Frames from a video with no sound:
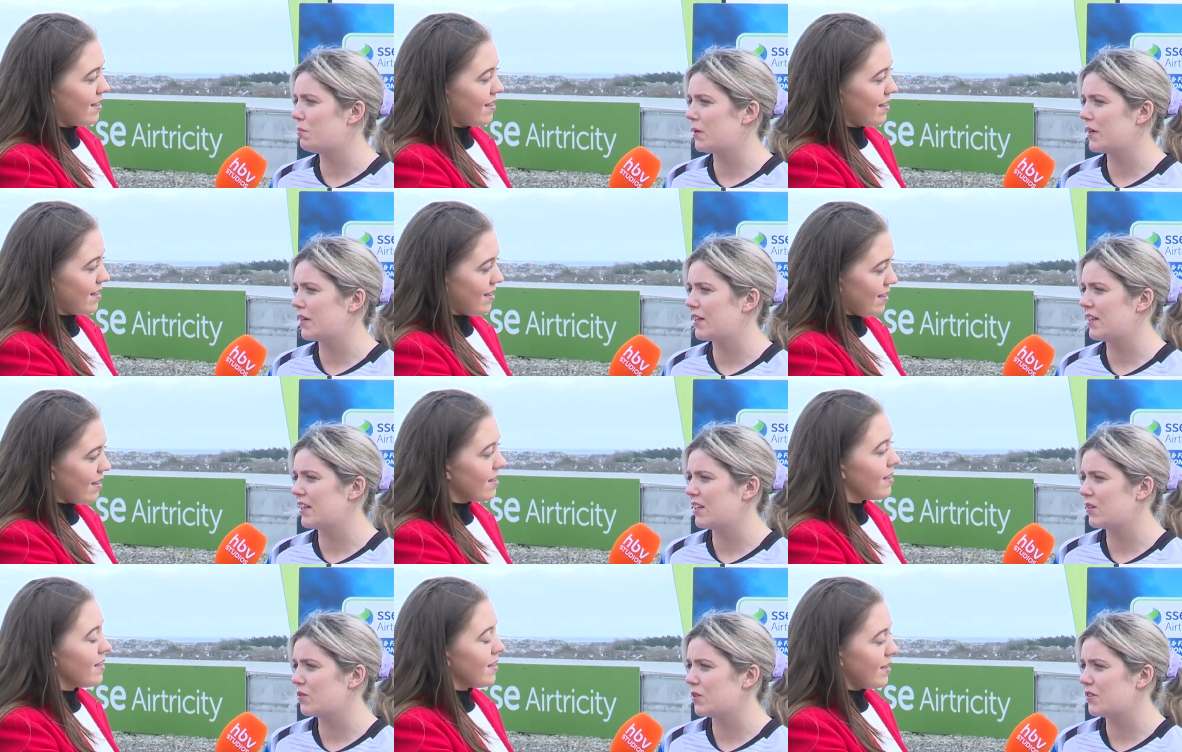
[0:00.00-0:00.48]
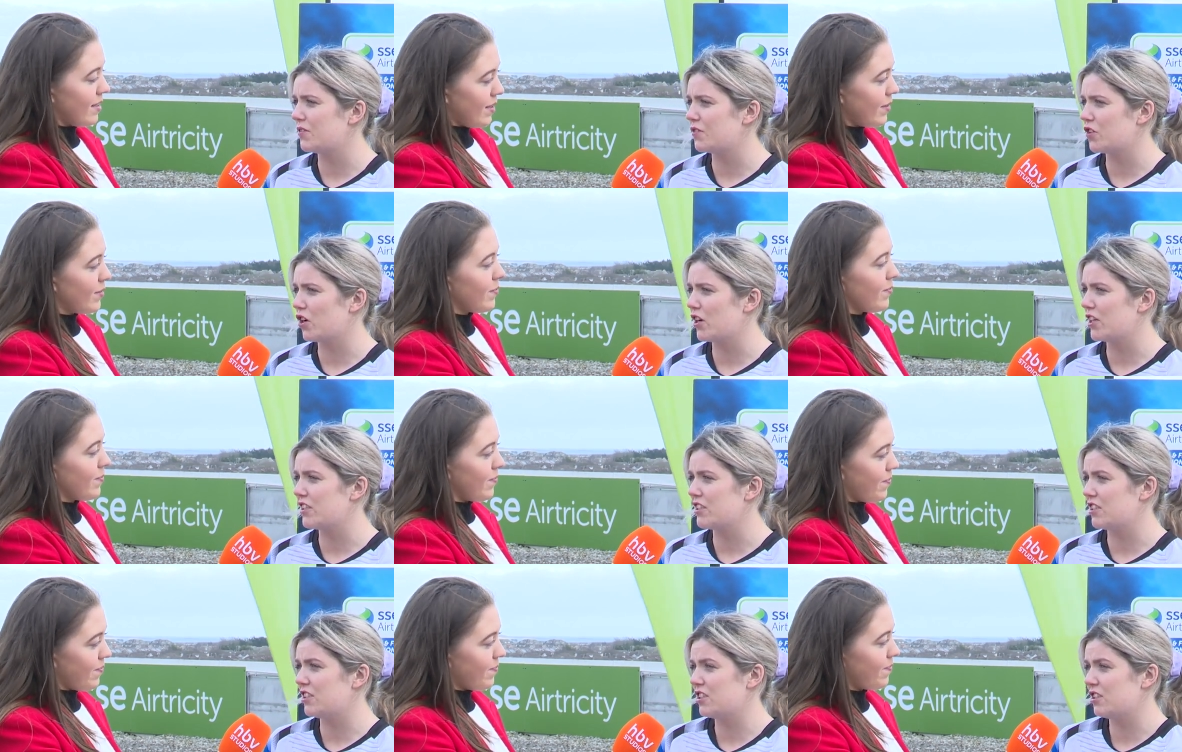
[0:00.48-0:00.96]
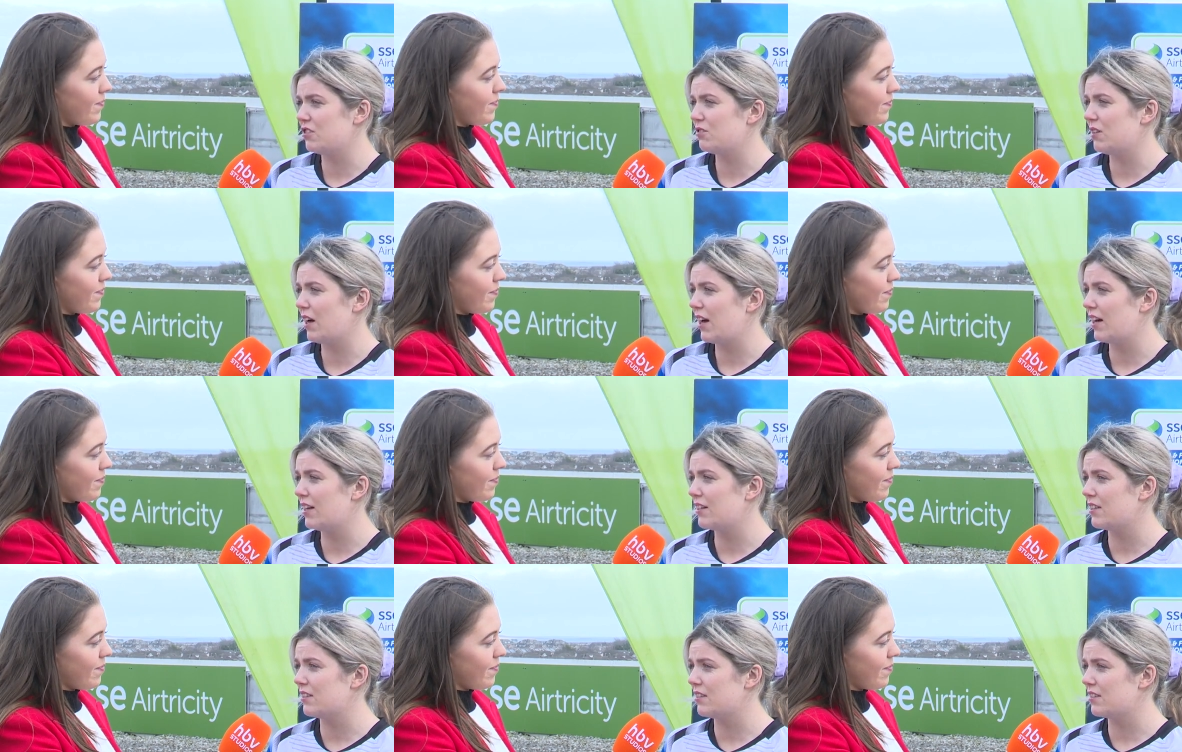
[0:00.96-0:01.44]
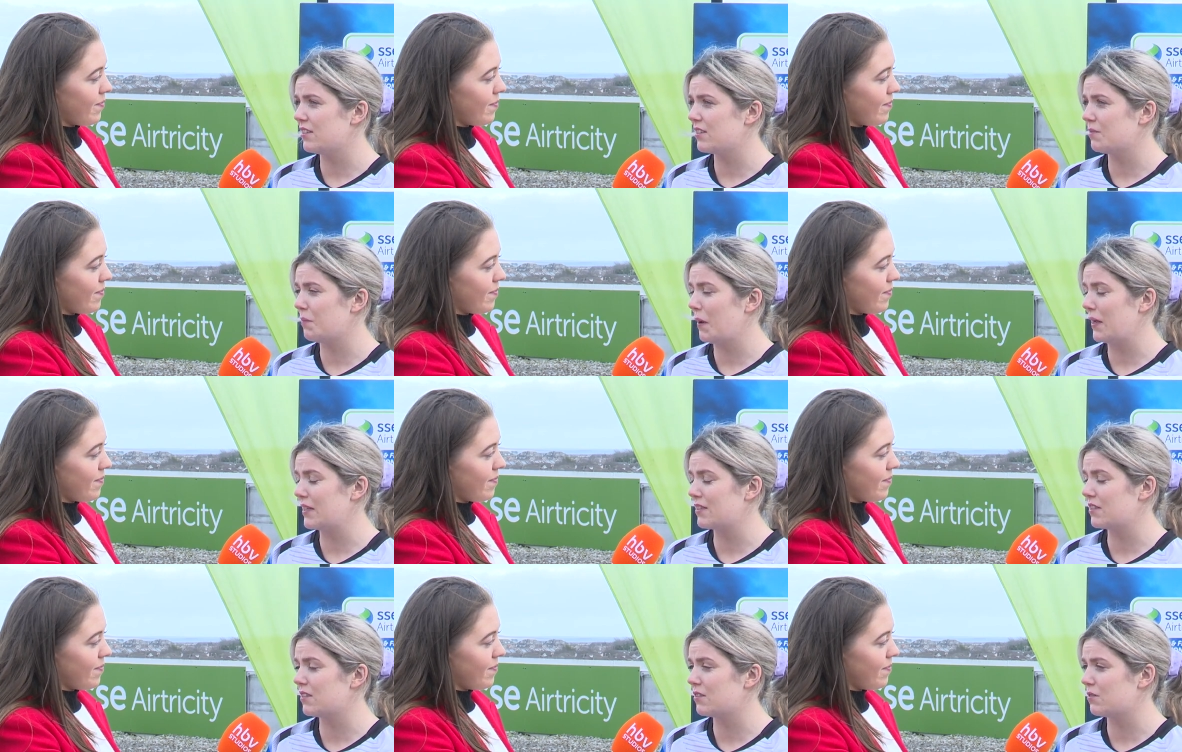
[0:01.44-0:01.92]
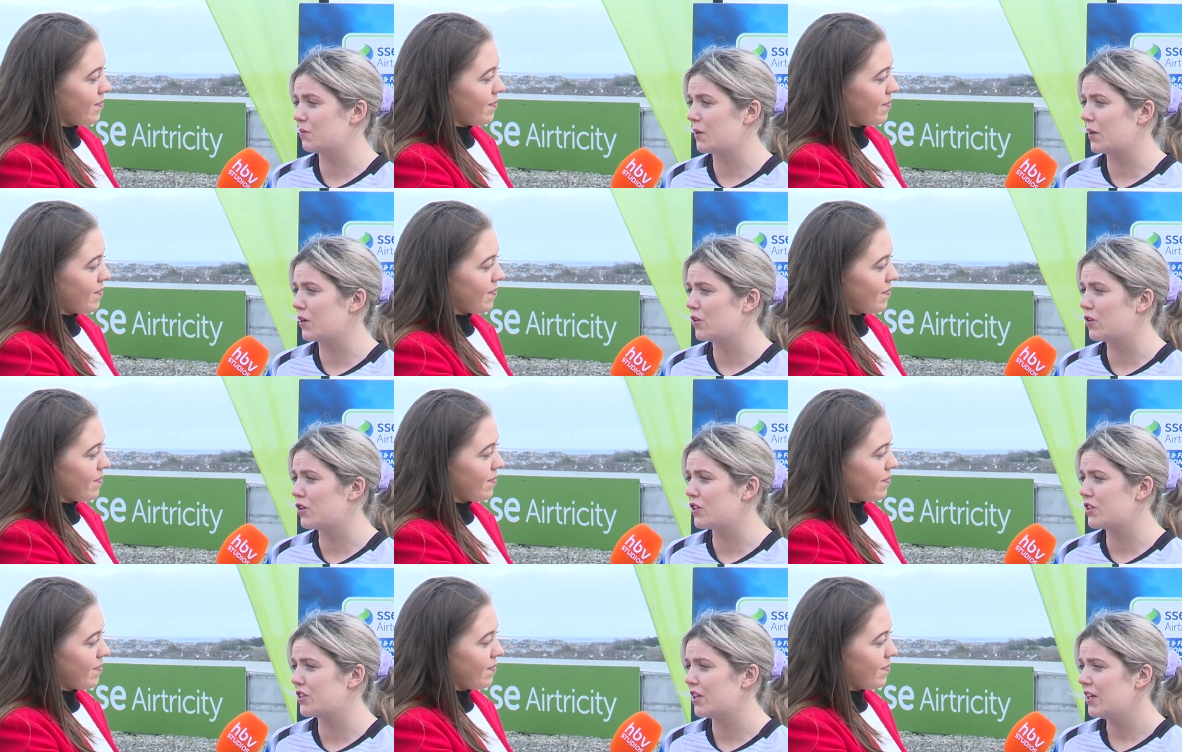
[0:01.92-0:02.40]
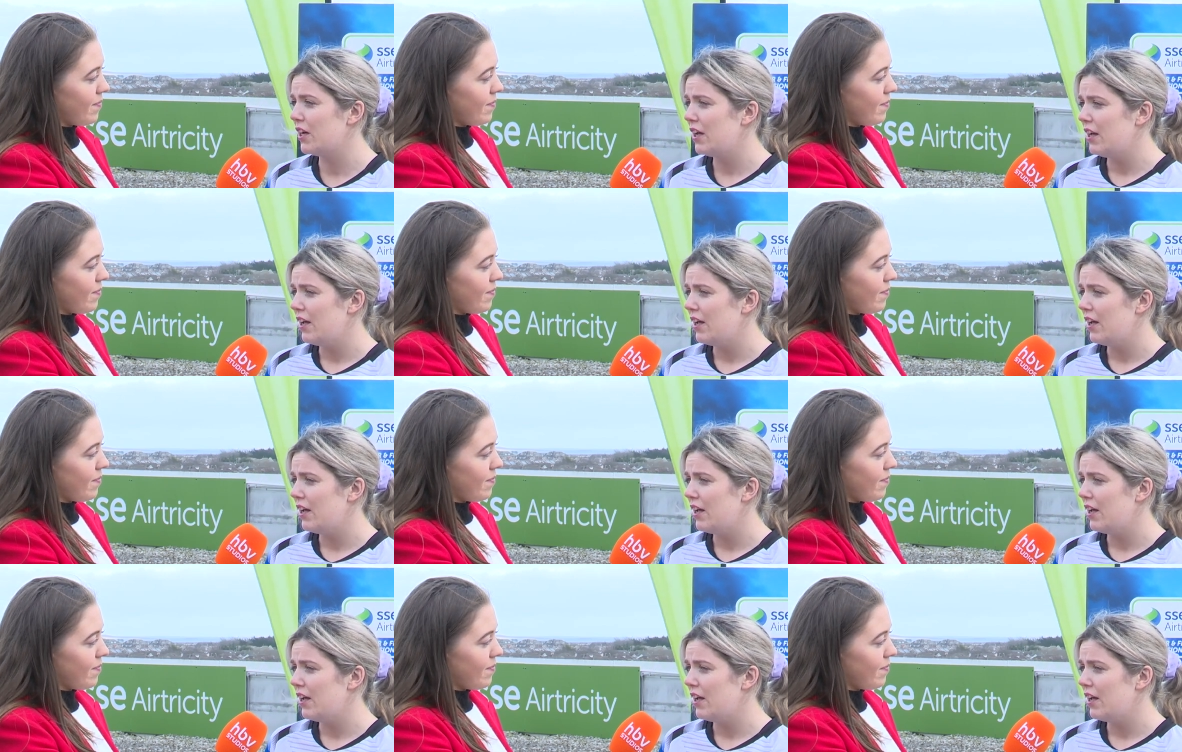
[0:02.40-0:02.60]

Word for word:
Speaker 1: And I think we've tried to do that in as best as we could.